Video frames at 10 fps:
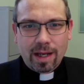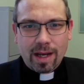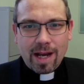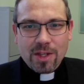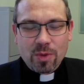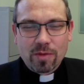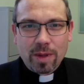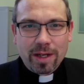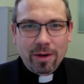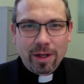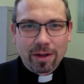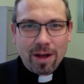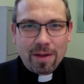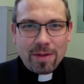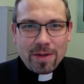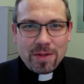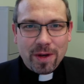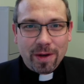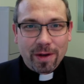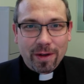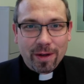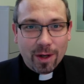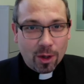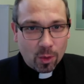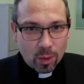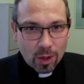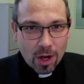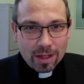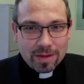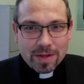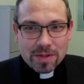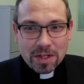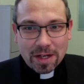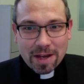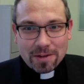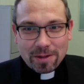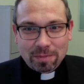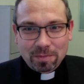As we've been hearing a lot this year, we're all in this together.